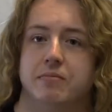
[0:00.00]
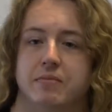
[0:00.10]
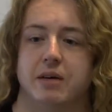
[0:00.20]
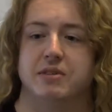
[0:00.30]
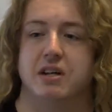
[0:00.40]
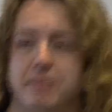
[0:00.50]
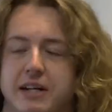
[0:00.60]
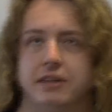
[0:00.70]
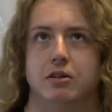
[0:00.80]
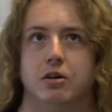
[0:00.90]
That was our
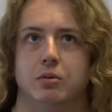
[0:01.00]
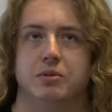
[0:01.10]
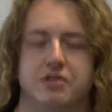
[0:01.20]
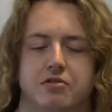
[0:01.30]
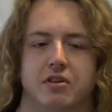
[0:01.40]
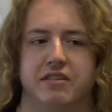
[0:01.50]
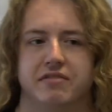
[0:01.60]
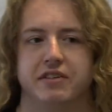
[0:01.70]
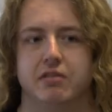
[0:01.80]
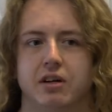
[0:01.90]
main goal, was to try and
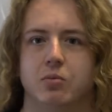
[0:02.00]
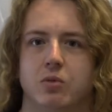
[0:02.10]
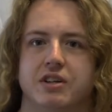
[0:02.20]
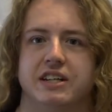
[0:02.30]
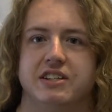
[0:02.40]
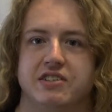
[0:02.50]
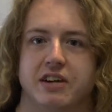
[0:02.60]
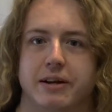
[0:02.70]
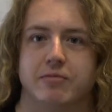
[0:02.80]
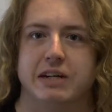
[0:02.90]
figure out what
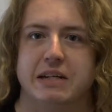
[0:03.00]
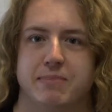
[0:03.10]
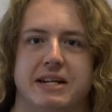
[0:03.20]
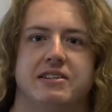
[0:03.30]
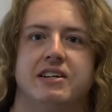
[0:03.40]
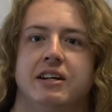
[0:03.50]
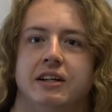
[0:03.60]
insight really meant.